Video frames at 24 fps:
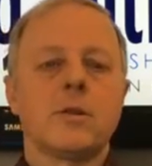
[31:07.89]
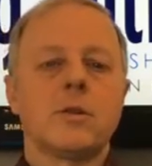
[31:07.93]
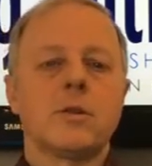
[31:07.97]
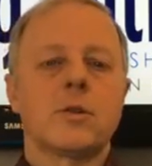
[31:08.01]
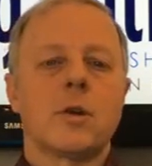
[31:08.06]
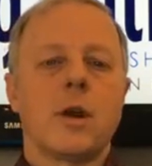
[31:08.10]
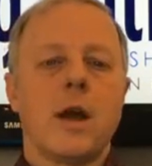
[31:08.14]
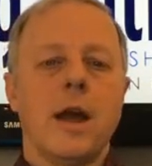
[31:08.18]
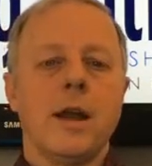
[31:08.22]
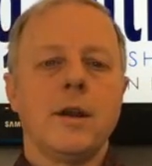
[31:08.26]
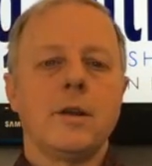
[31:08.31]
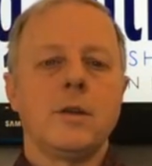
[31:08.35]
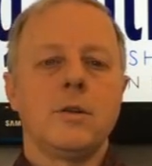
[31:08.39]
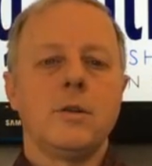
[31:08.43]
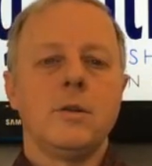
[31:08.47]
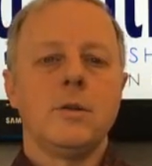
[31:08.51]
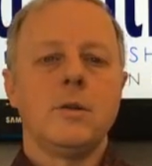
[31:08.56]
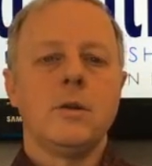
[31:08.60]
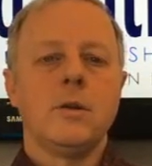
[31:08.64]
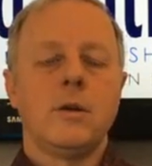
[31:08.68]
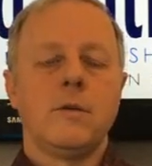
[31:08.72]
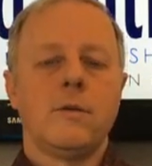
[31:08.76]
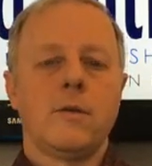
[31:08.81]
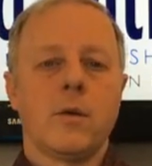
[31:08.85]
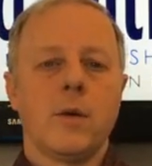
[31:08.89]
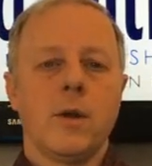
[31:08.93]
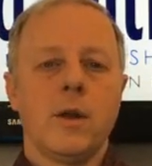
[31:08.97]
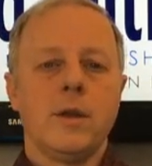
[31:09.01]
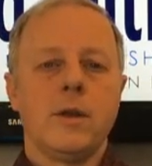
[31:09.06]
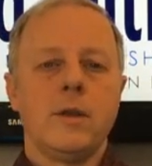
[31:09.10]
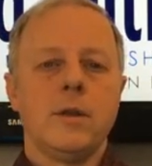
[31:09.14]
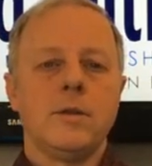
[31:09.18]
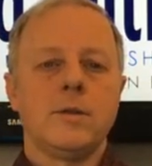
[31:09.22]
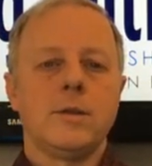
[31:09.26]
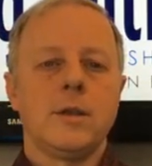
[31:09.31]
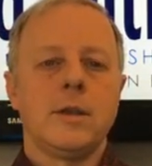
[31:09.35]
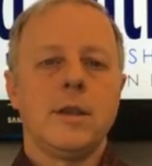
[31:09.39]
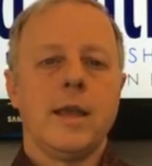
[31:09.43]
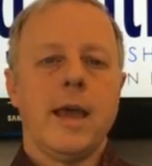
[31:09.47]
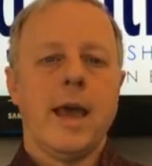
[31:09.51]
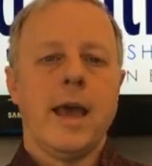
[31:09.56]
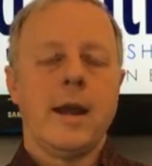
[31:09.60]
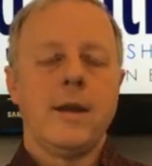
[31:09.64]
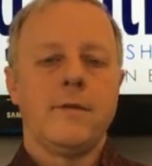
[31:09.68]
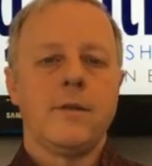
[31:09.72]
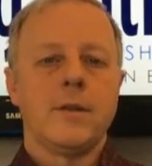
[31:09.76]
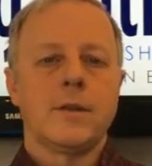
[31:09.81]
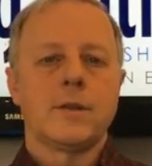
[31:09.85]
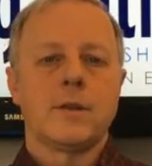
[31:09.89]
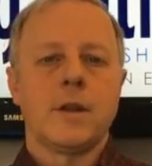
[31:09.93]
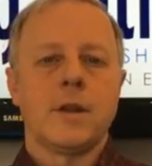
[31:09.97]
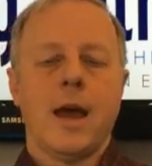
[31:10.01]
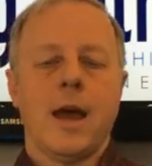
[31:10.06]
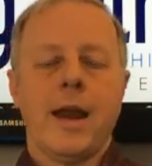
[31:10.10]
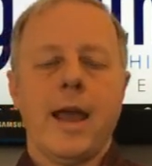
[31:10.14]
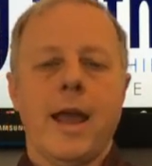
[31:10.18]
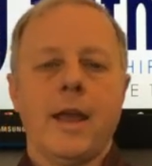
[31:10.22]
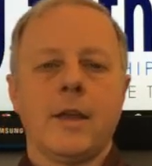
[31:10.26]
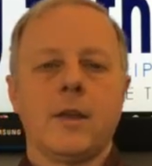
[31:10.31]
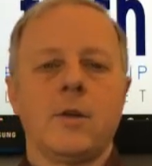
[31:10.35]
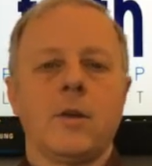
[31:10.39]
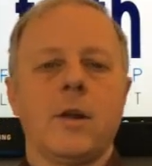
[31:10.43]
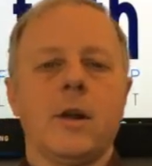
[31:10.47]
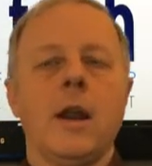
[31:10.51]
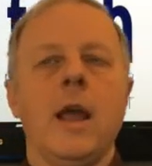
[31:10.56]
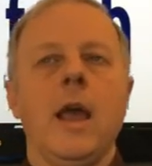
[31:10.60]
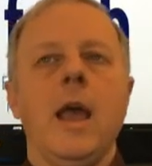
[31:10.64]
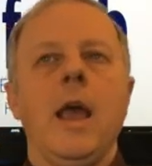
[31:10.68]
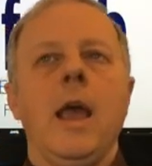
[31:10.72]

Try to avoid using that if it's not accurate.